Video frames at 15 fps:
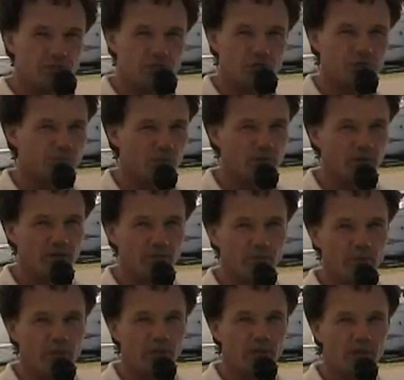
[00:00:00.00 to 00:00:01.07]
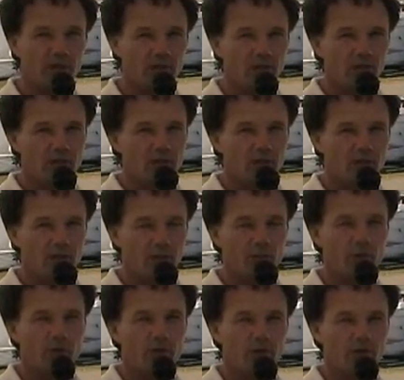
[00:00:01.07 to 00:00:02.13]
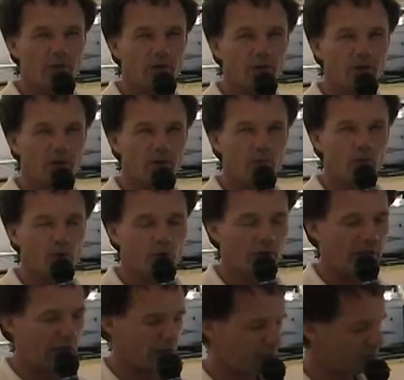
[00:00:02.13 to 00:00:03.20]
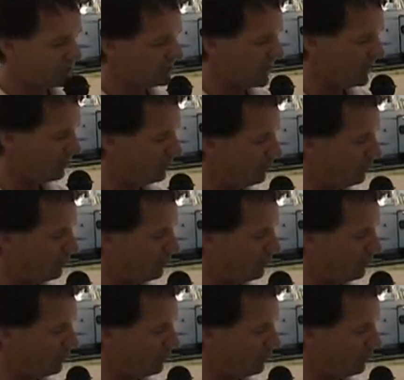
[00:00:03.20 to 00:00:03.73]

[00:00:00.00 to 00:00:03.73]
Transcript: adjustment that we that we uh, were allowed to set.